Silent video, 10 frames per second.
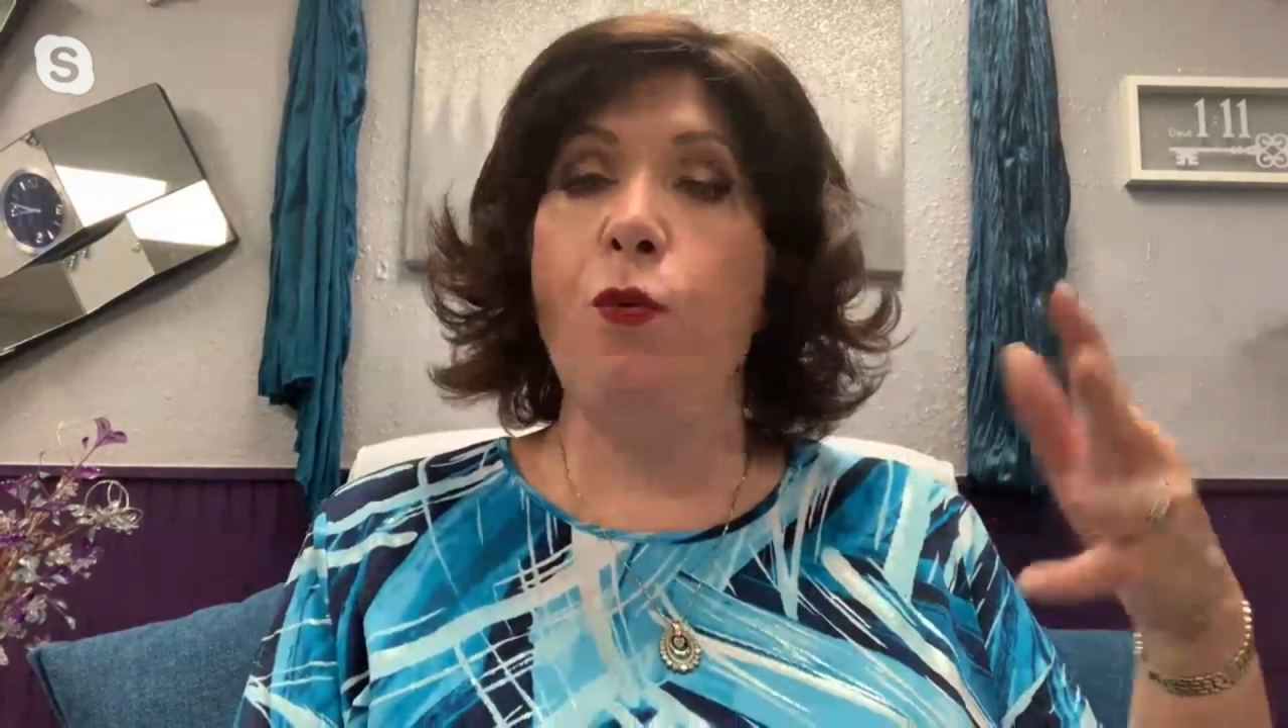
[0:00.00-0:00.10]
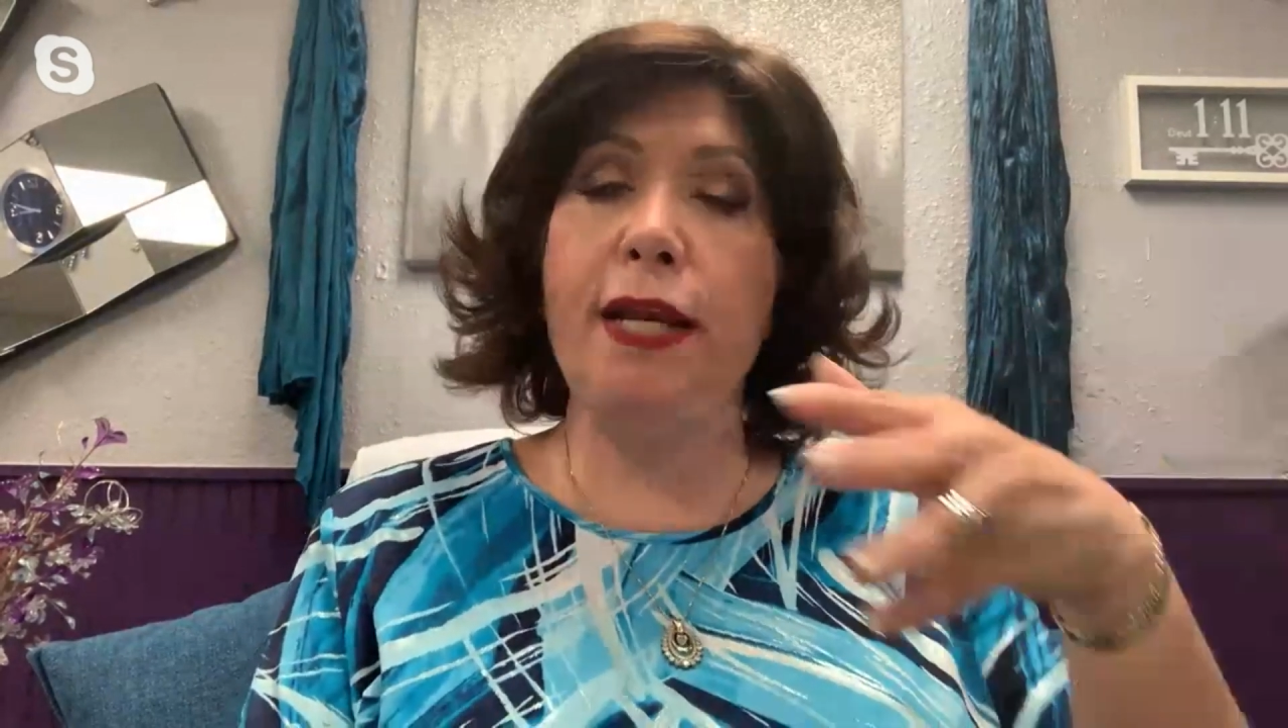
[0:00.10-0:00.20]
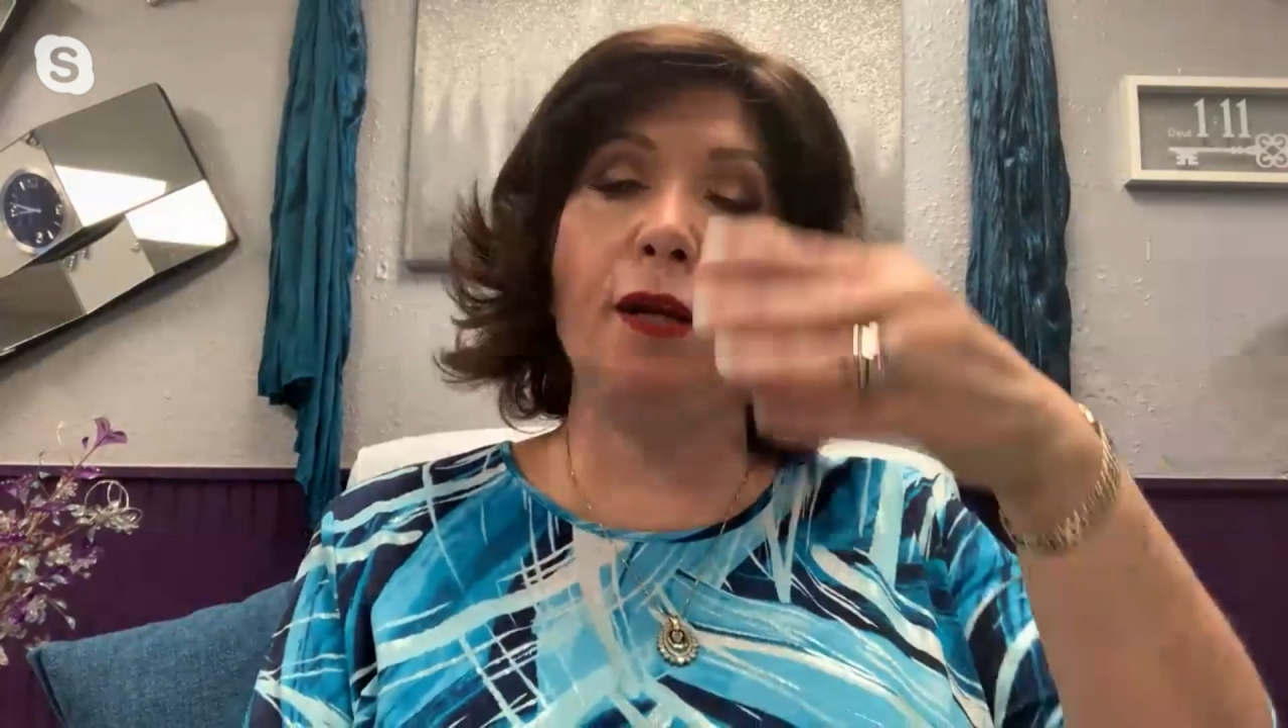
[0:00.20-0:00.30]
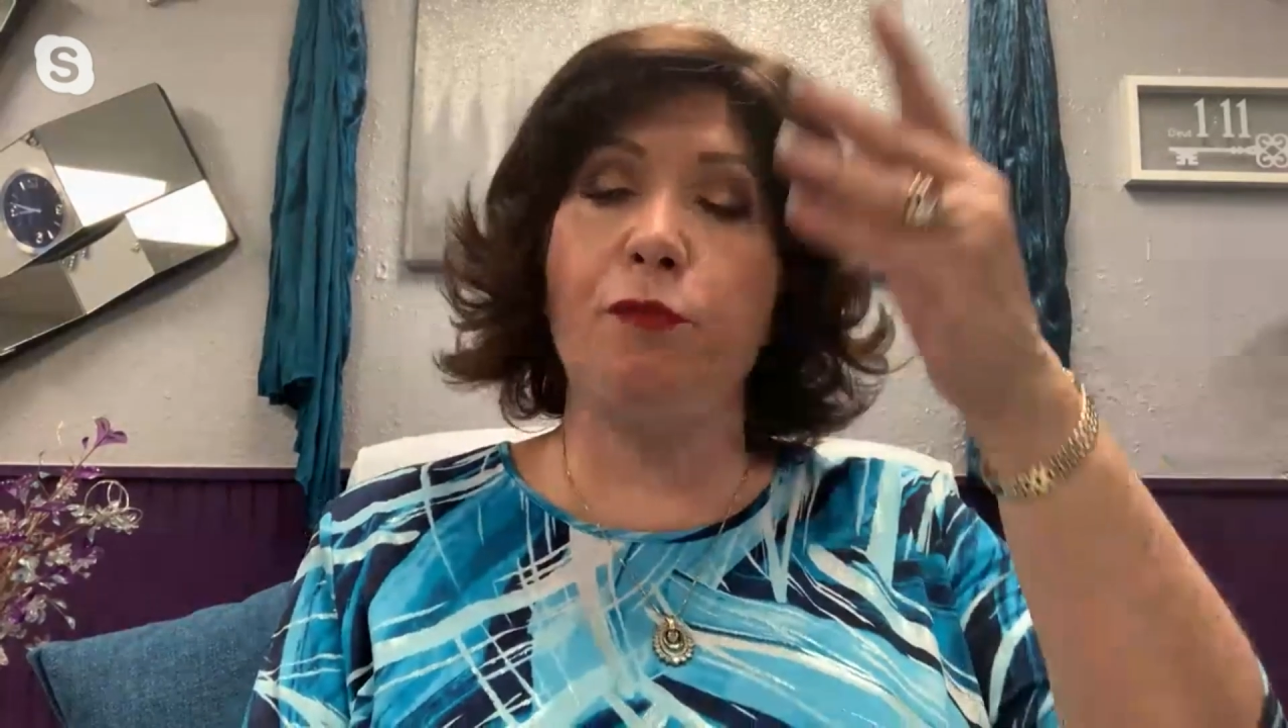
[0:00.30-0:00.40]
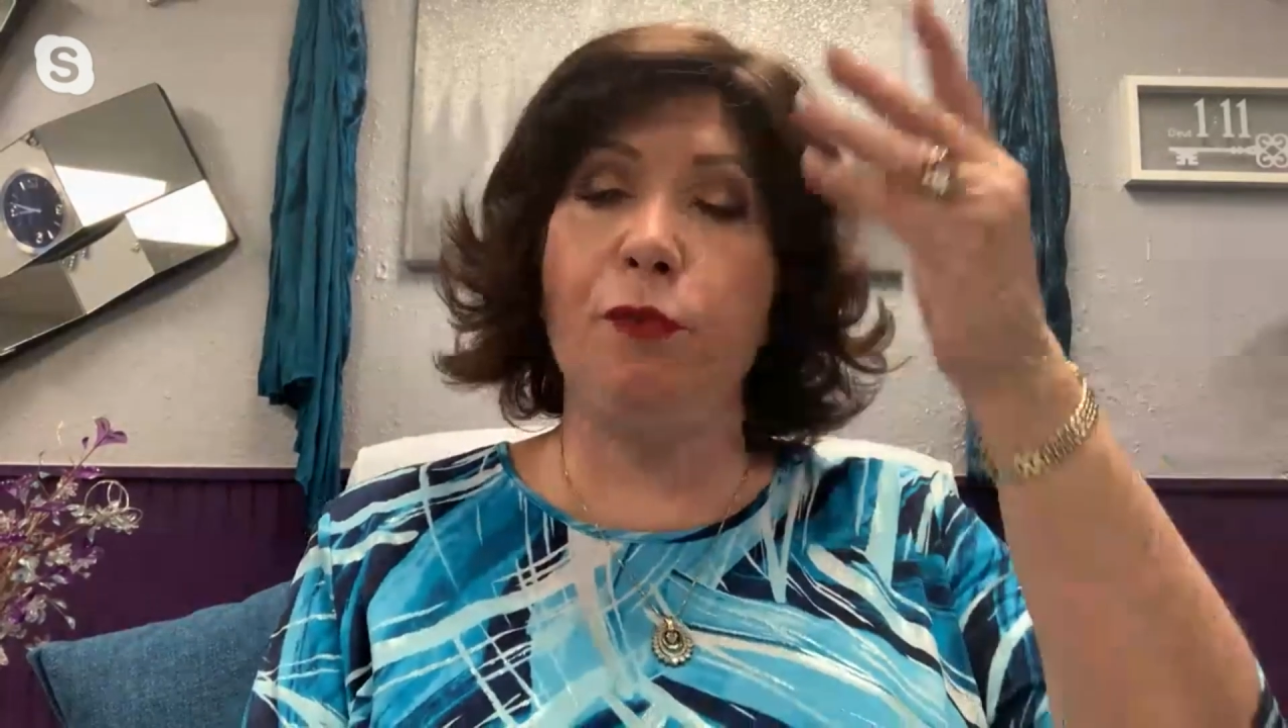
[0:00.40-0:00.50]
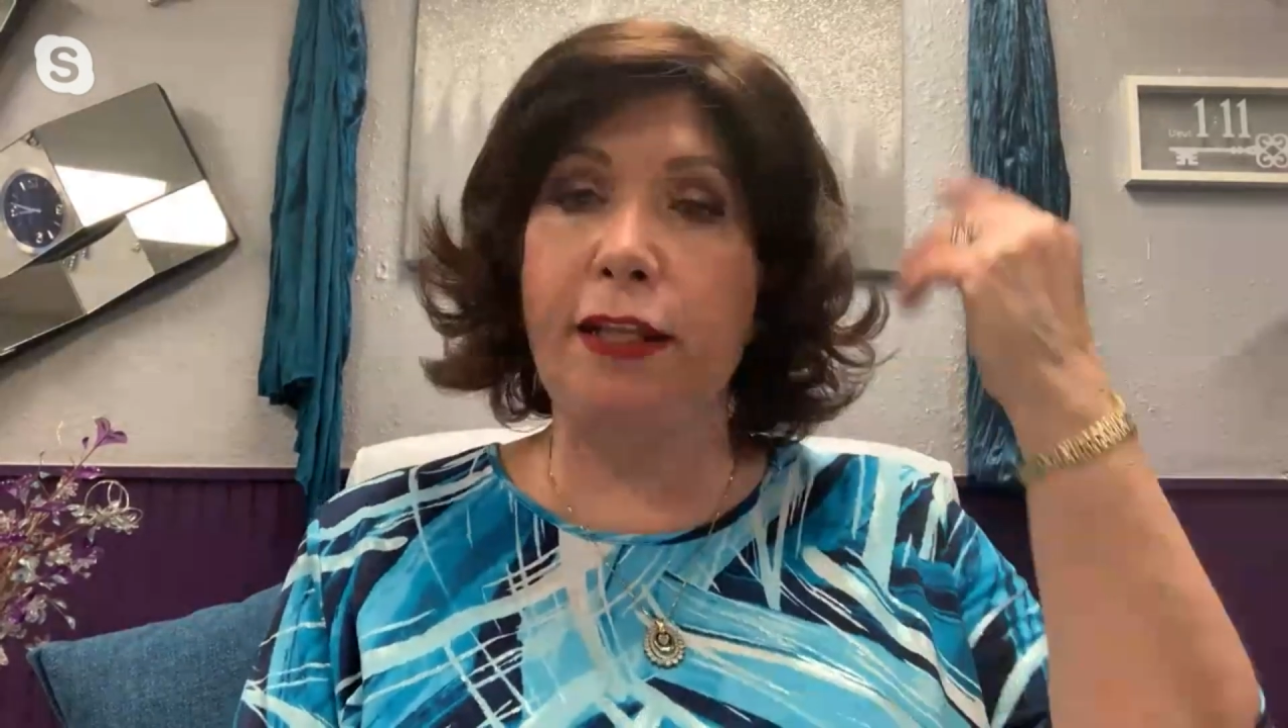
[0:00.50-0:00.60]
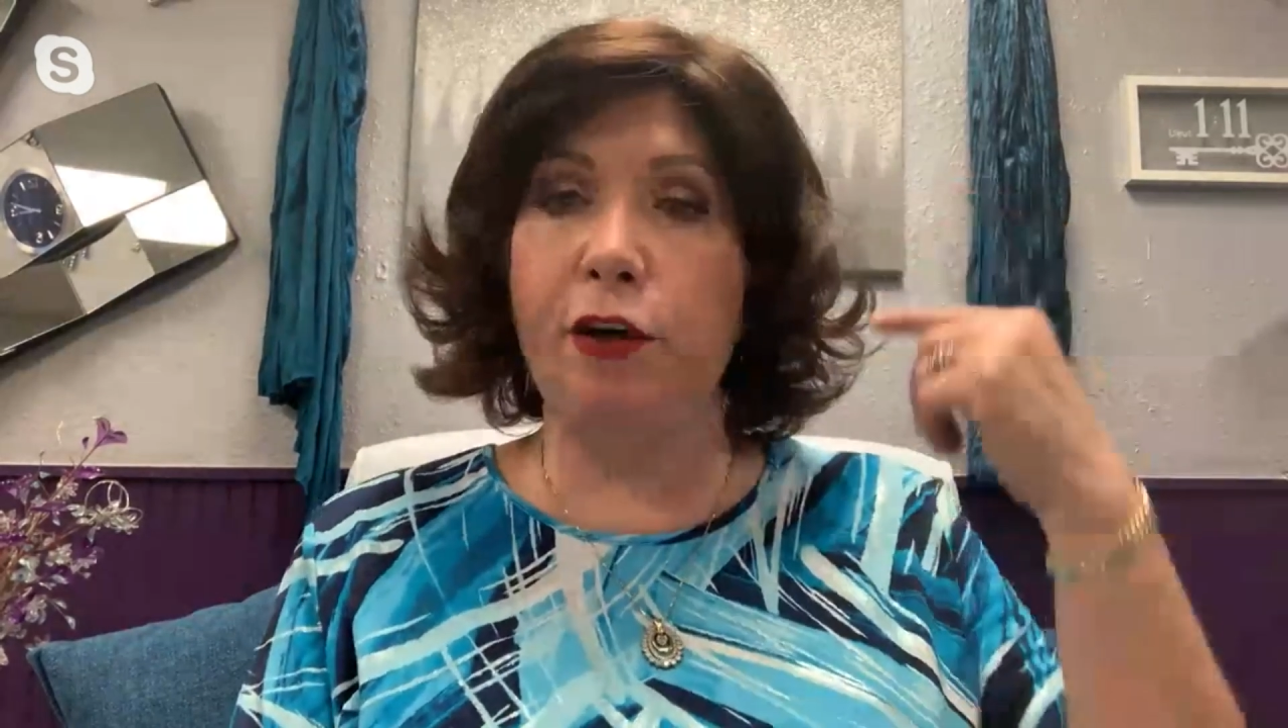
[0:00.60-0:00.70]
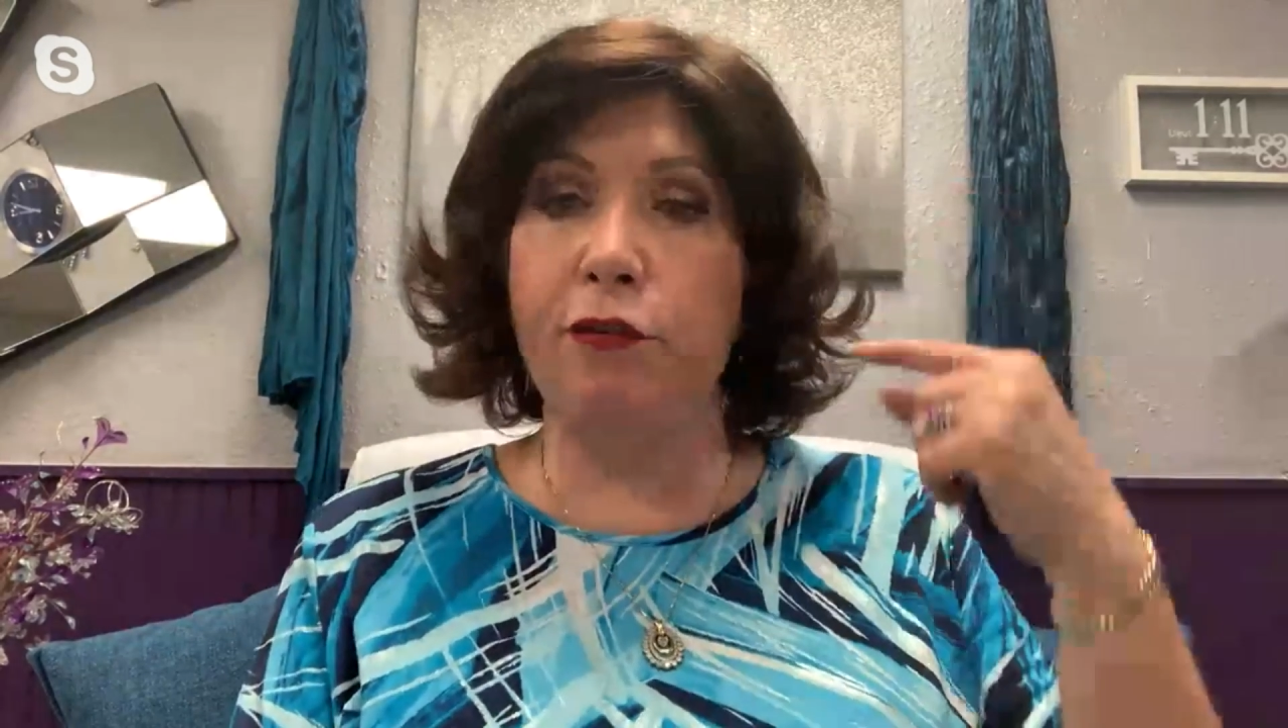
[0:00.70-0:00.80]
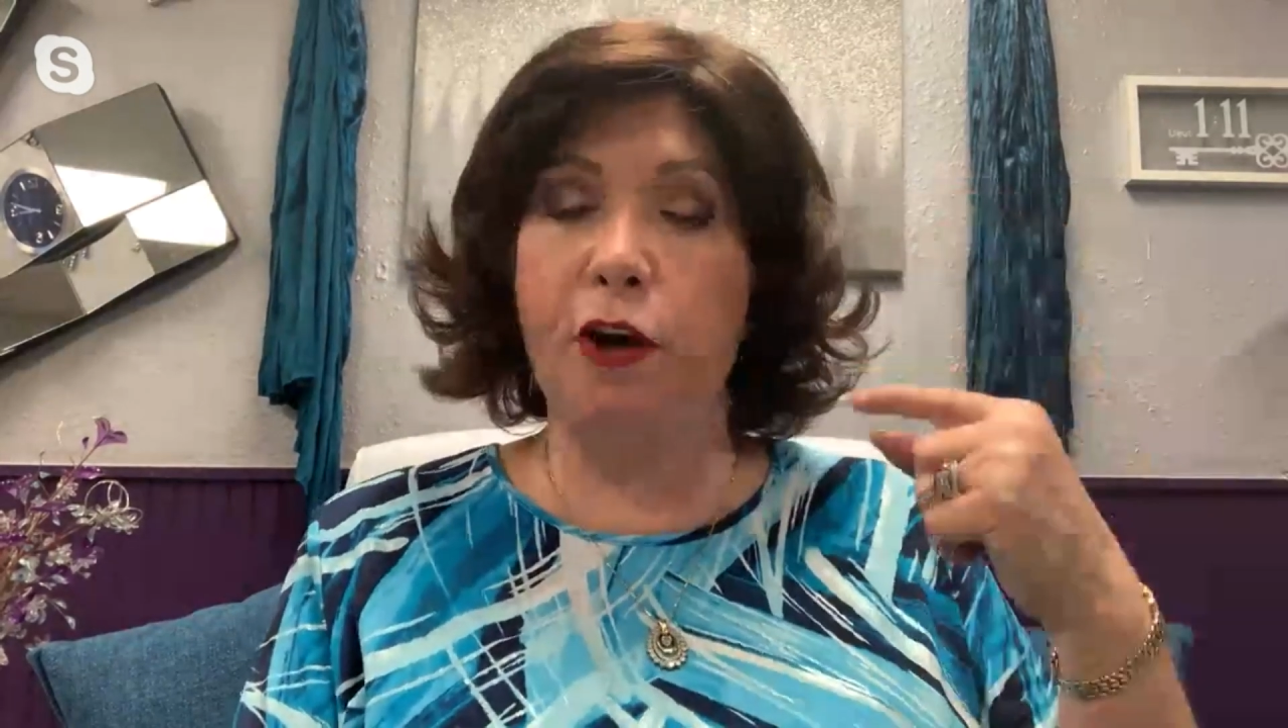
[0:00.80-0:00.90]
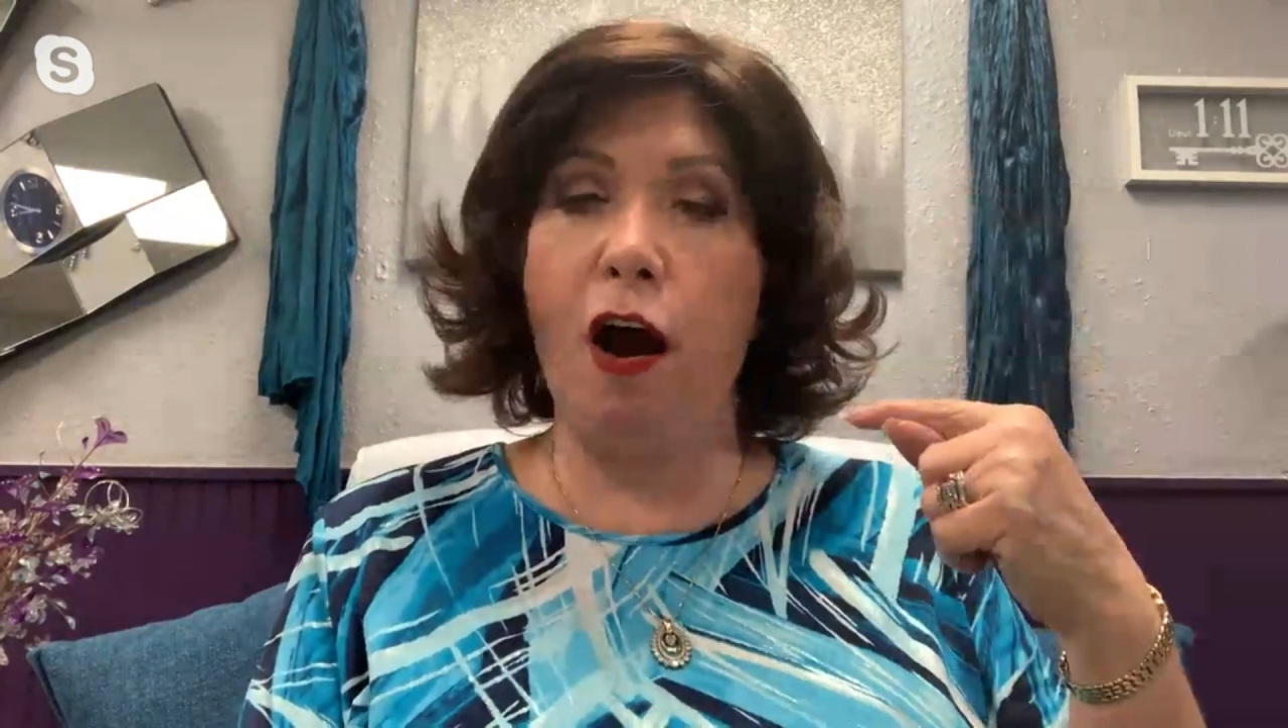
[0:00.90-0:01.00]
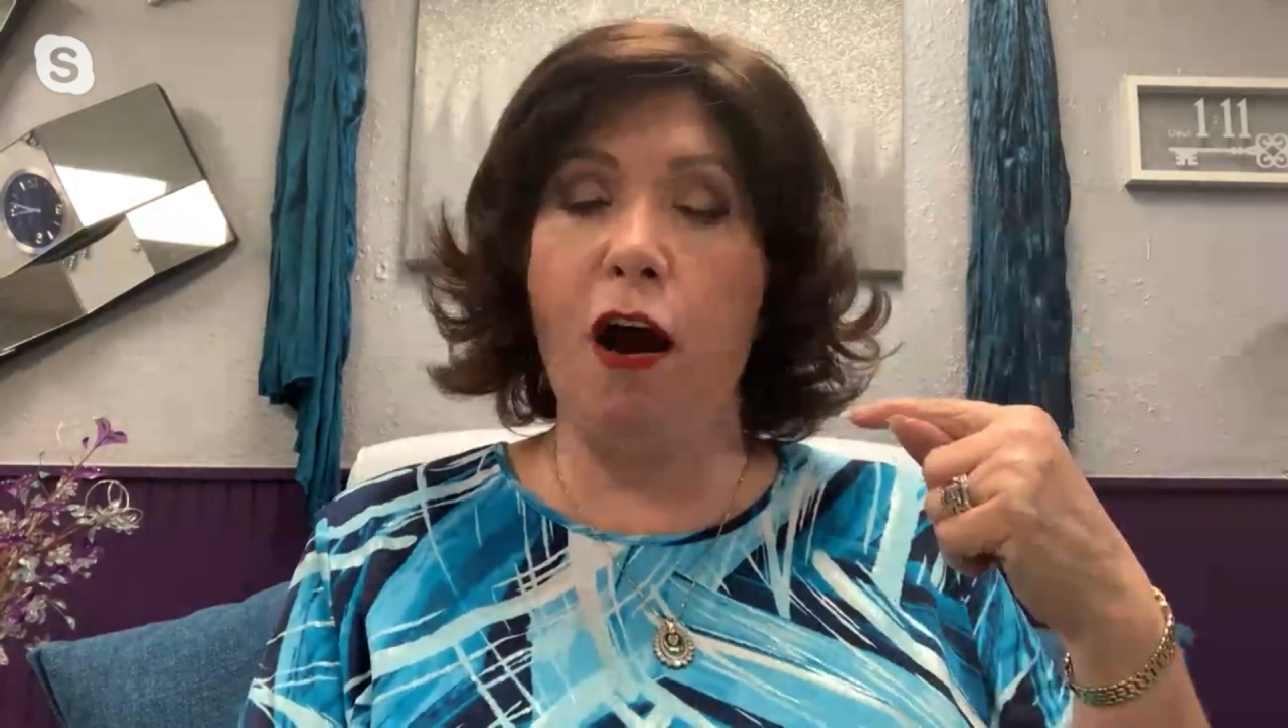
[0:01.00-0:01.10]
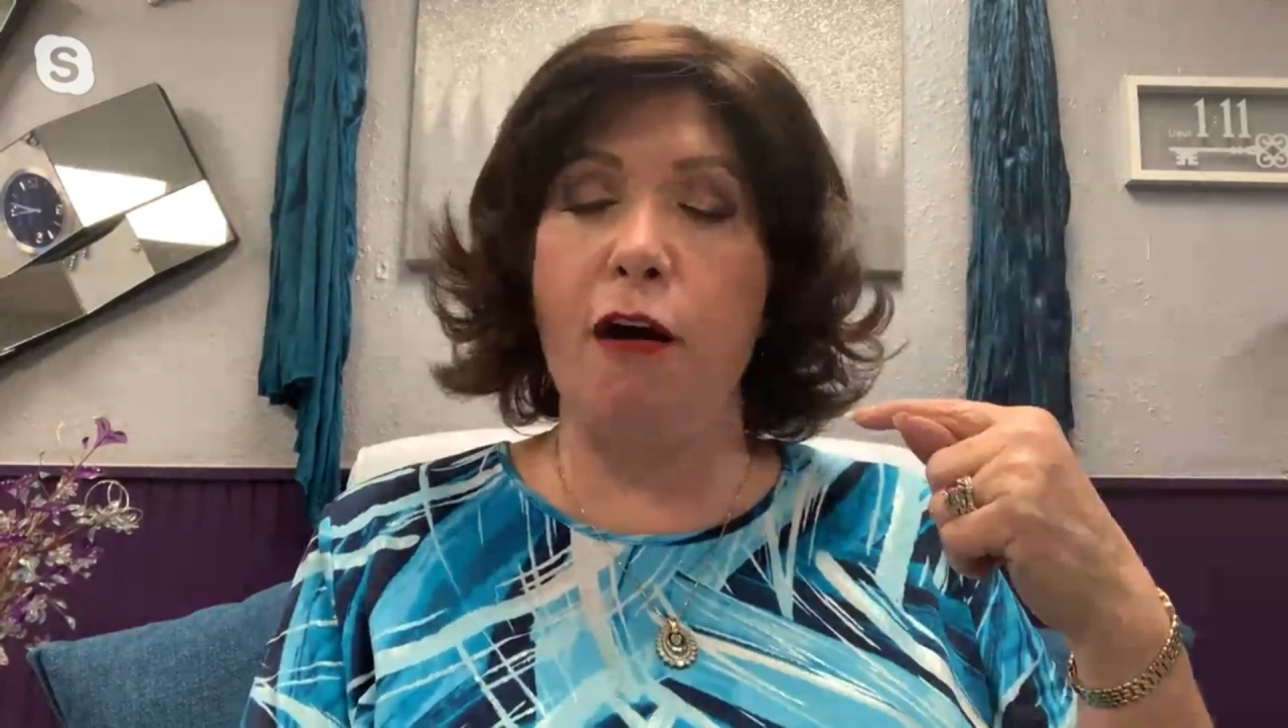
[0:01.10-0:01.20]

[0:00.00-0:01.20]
We need to break those